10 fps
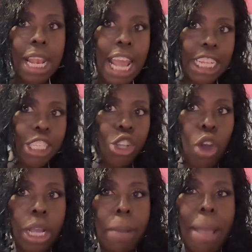Let's
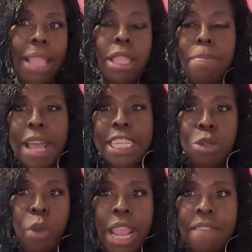talk about the best
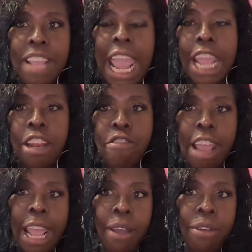way of getting
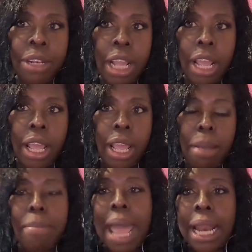around
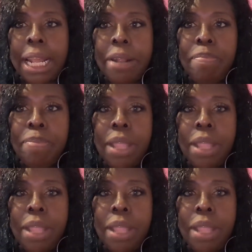Bali.